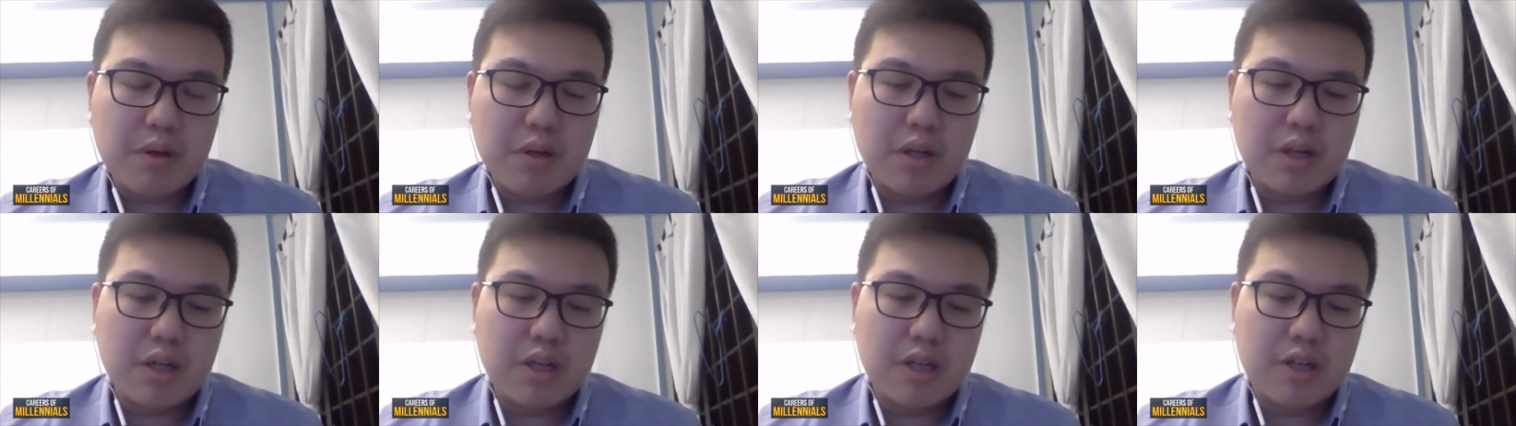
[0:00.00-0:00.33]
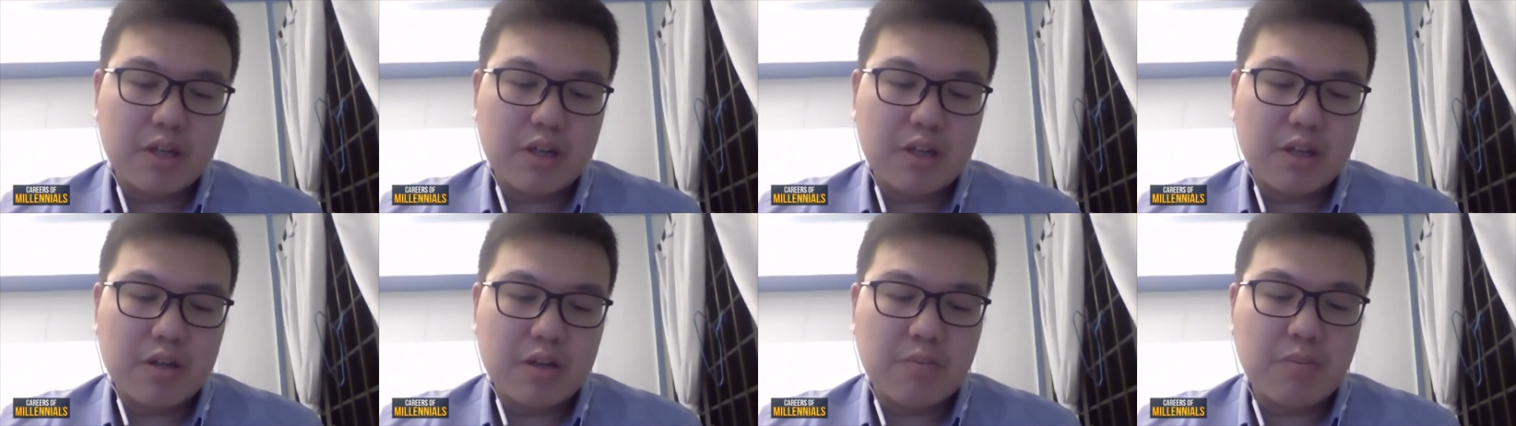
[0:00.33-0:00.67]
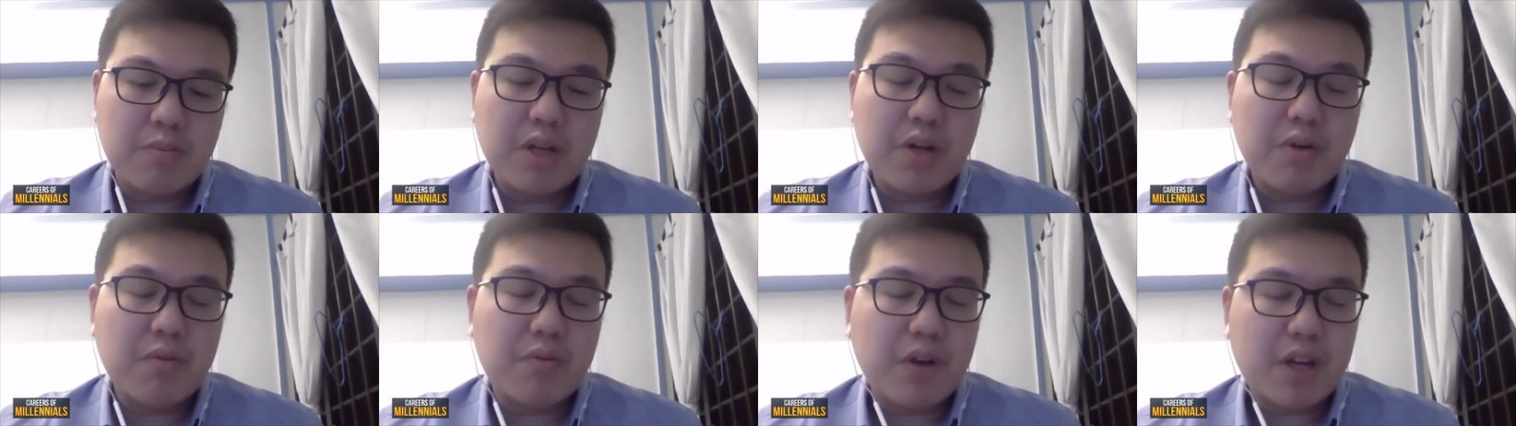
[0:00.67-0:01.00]

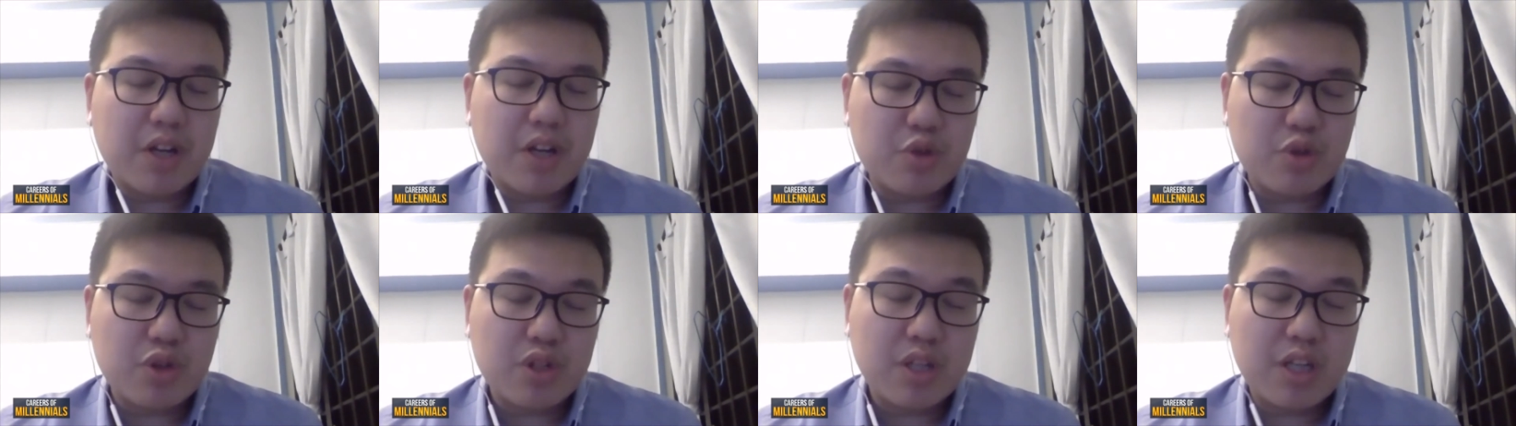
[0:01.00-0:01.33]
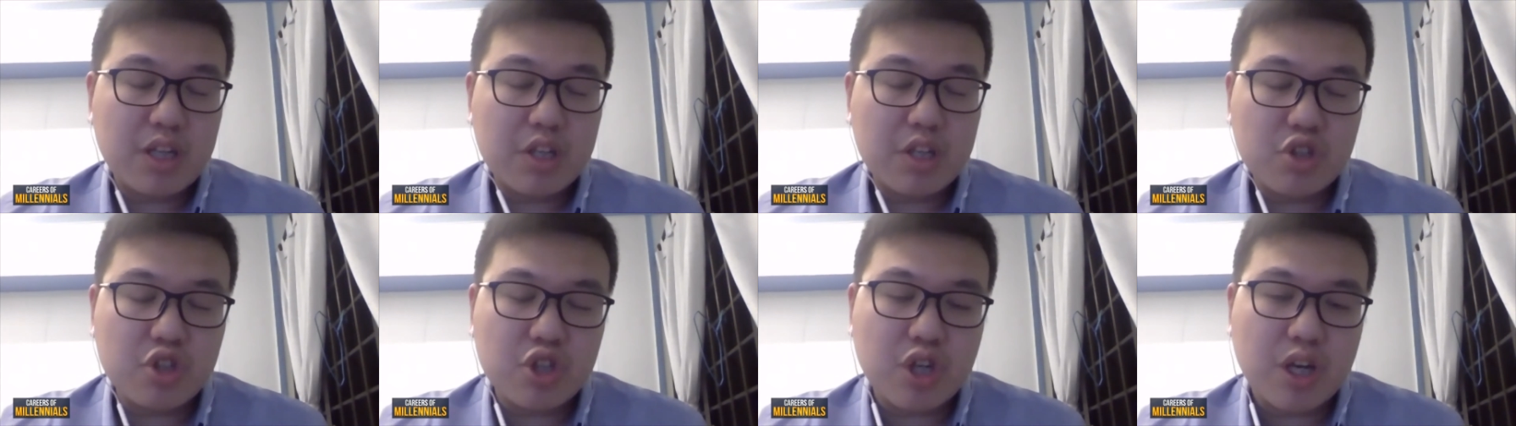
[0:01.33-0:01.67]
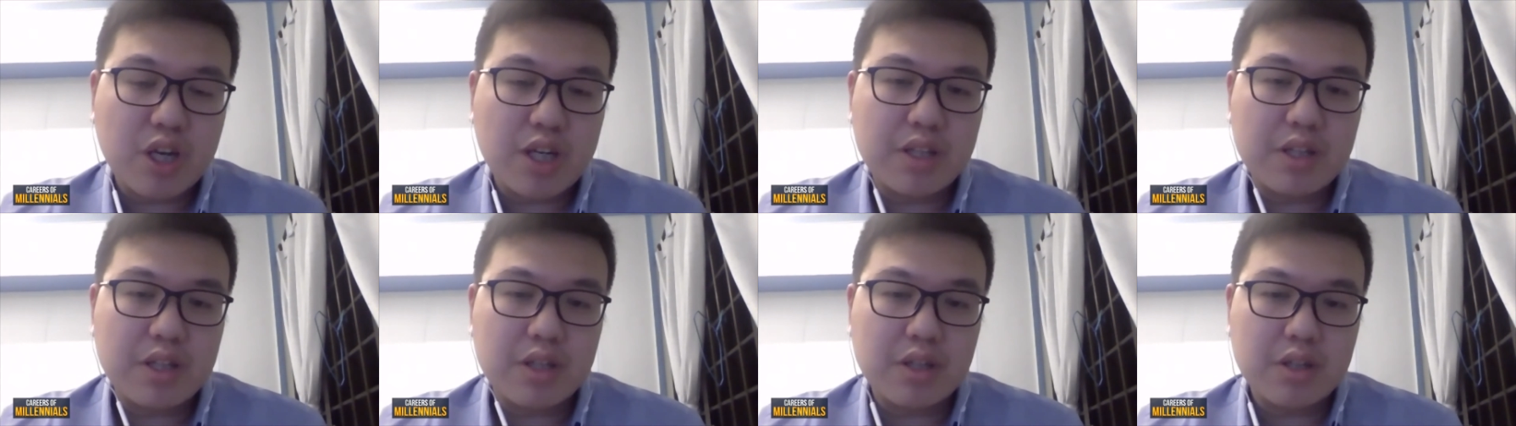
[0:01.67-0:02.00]
manufacturing in
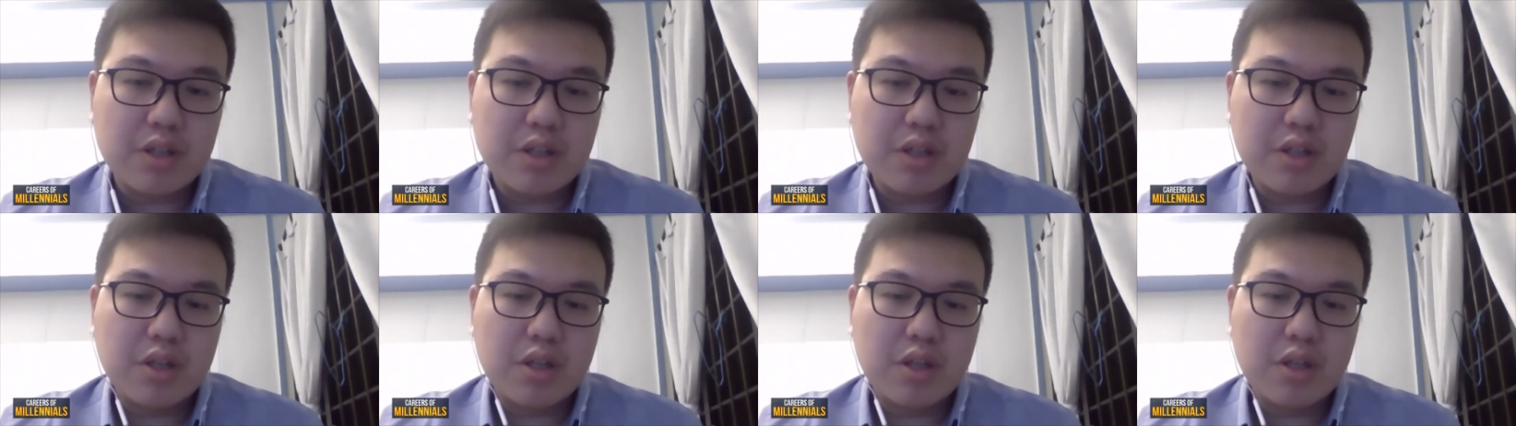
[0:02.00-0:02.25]
China.